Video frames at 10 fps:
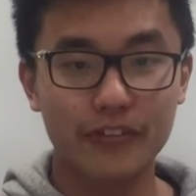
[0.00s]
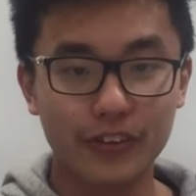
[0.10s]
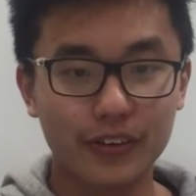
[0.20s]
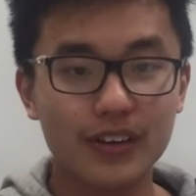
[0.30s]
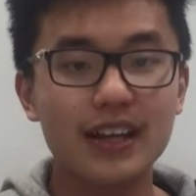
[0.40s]

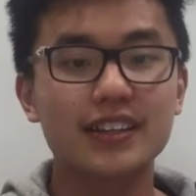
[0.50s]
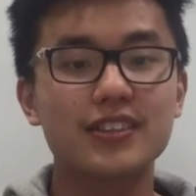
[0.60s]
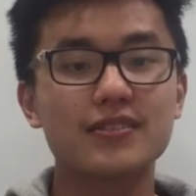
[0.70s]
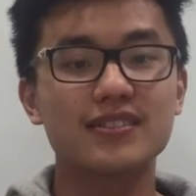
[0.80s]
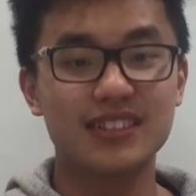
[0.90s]
before,
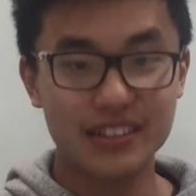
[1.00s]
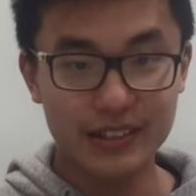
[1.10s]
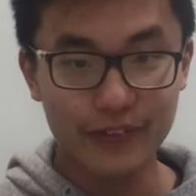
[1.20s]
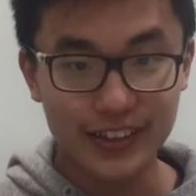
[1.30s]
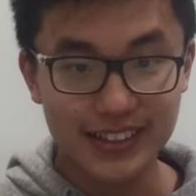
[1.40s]
the
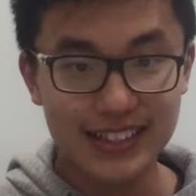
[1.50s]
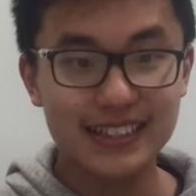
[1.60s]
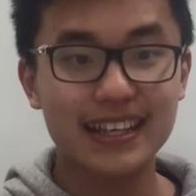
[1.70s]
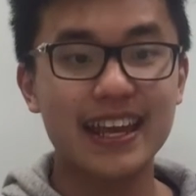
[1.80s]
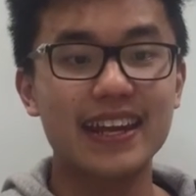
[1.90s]

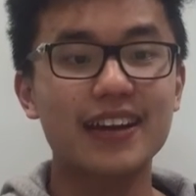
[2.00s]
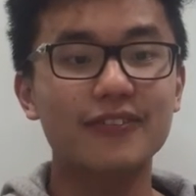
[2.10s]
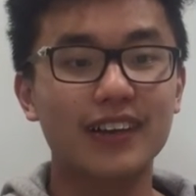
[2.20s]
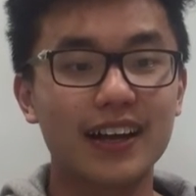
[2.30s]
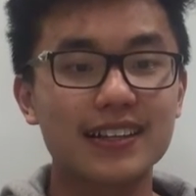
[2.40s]
universities can hand
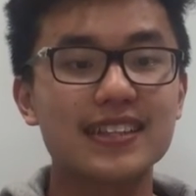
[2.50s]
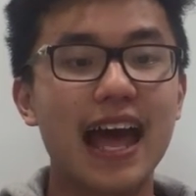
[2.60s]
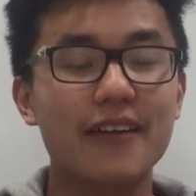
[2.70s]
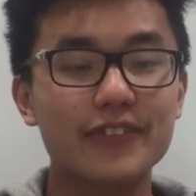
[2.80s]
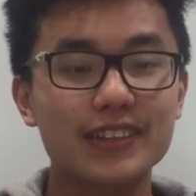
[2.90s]
out flyers
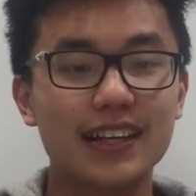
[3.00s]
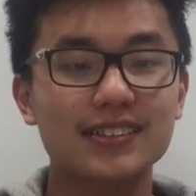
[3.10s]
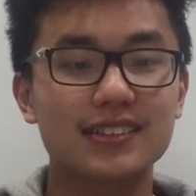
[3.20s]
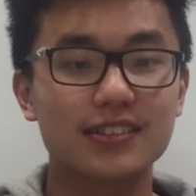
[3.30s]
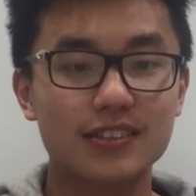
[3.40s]
that
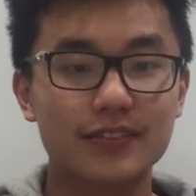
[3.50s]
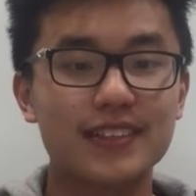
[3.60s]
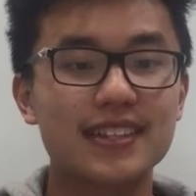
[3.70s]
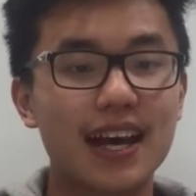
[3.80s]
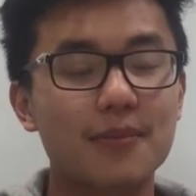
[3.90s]
advertise the use of
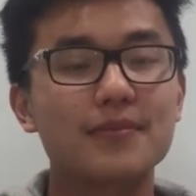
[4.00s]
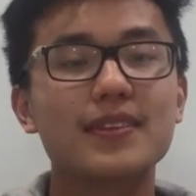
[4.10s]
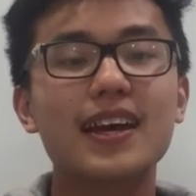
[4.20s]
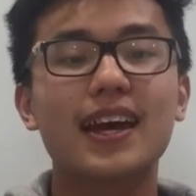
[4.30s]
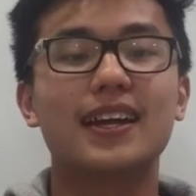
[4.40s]
this app
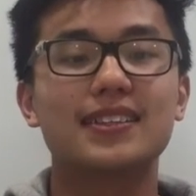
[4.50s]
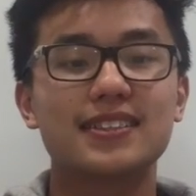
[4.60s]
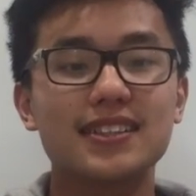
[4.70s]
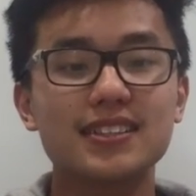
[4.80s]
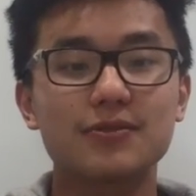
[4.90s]
and
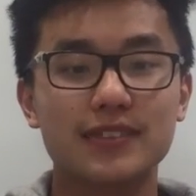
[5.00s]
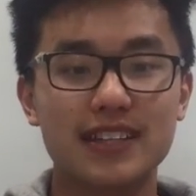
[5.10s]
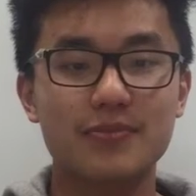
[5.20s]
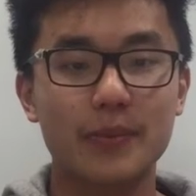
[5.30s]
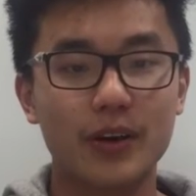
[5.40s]
assist with
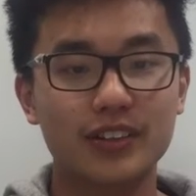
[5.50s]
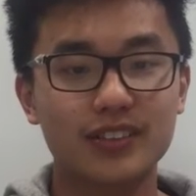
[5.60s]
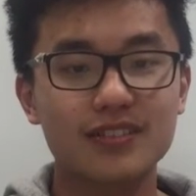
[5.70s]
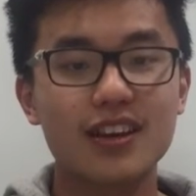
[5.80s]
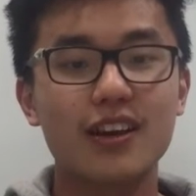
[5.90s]
its
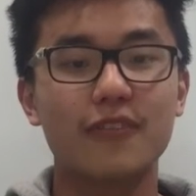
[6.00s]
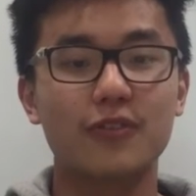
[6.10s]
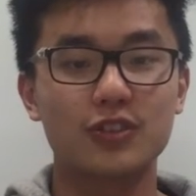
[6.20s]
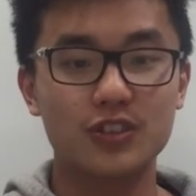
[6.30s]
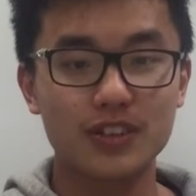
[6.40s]
promotion
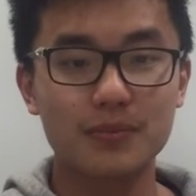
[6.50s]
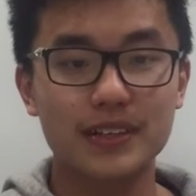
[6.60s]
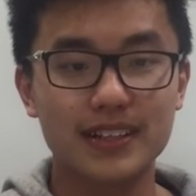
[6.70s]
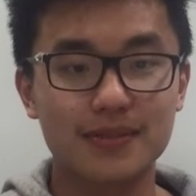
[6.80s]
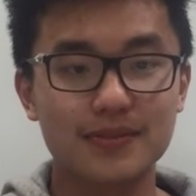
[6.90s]
through student
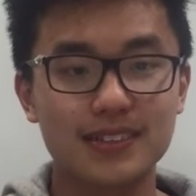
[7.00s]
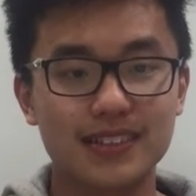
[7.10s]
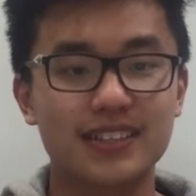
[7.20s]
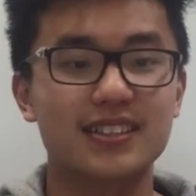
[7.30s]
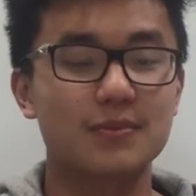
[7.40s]
mediums
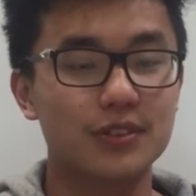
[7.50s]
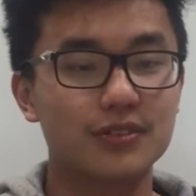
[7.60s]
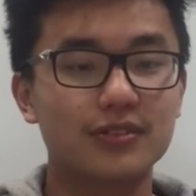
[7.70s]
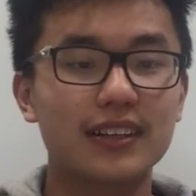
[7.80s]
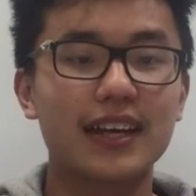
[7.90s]
such as
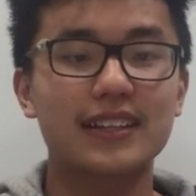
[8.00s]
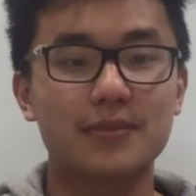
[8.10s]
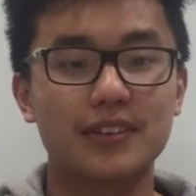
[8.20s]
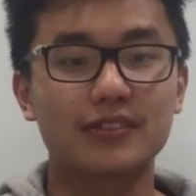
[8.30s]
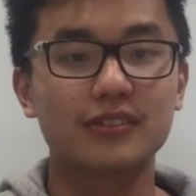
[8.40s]
Moodle and
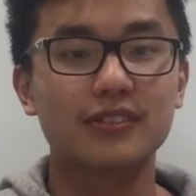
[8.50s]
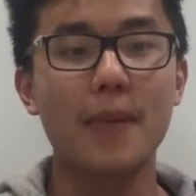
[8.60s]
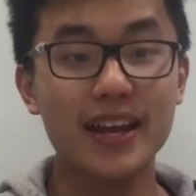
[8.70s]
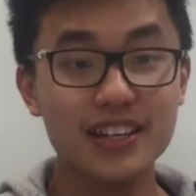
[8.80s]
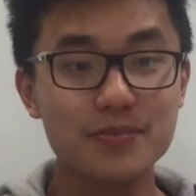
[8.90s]
email.
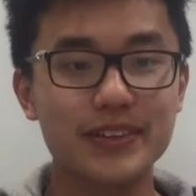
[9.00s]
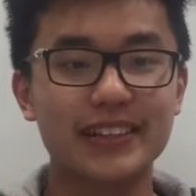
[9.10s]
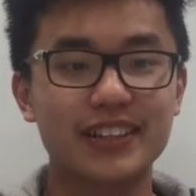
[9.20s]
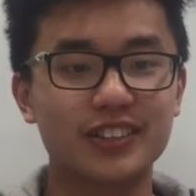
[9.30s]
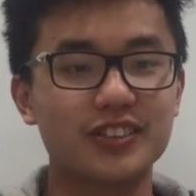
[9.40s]

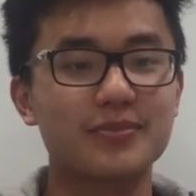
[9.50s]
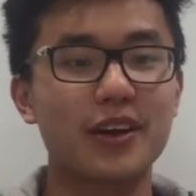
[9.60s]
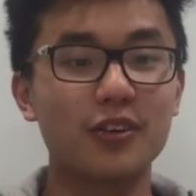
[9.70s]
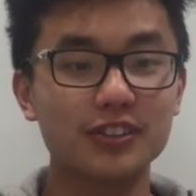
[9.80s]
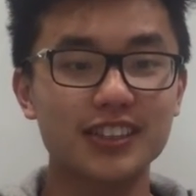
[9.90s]
Management issues
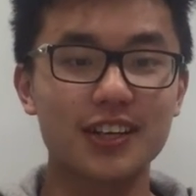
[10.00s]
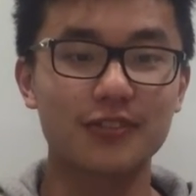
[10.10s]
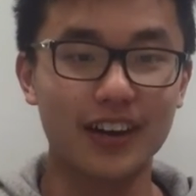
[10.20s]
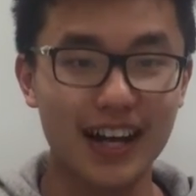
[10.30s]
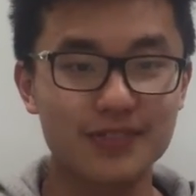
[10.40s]
may also
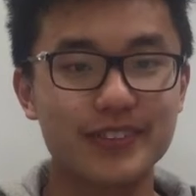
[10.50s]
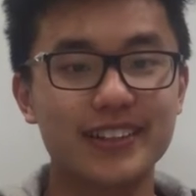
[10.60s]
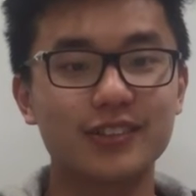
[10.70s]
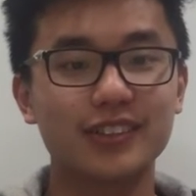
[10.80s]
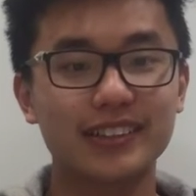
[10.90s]
arise
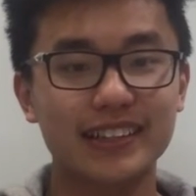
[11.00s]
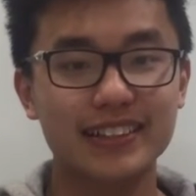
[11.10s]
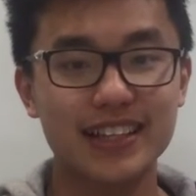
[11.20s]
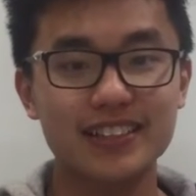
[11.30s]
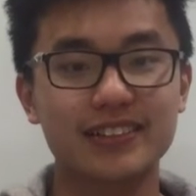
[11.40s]
within the
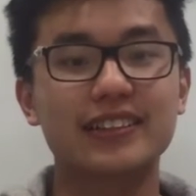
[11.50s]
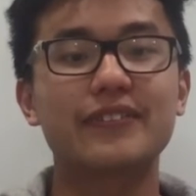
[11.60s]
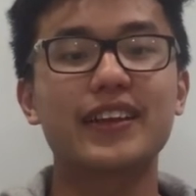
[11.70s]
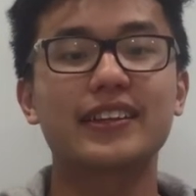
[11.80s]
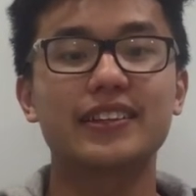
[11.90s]
organization
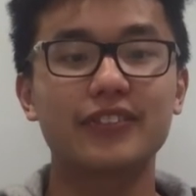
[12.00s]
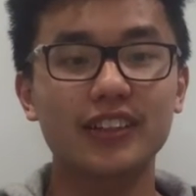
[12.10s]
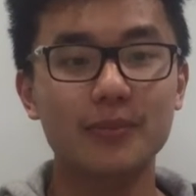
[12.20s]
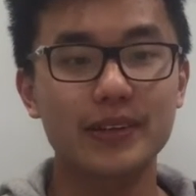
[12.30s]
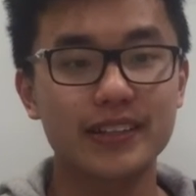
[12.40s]
if there are
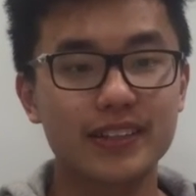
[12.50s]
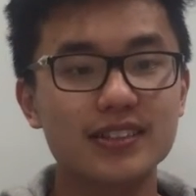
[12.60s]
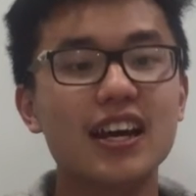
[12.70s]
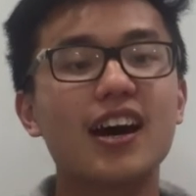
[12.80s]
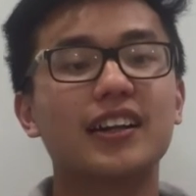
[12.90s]
differing opinions
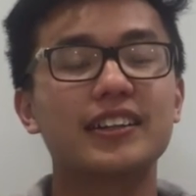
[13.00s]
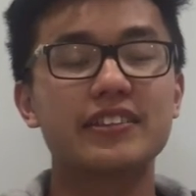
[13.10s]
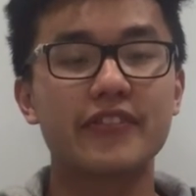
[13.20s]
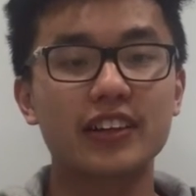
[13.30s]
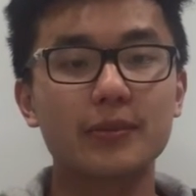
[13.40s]
on the
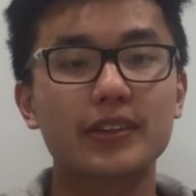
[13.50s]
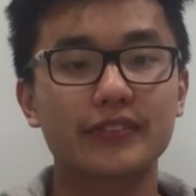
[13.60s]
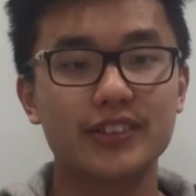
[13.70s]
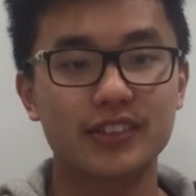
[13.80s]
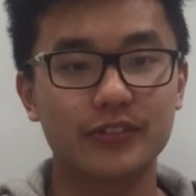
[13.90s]
development
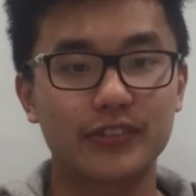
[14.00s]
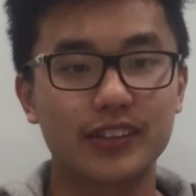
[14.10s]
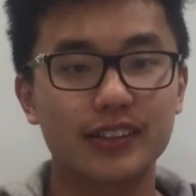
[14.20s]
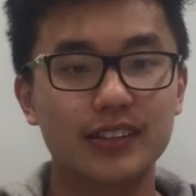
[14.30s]
of the software.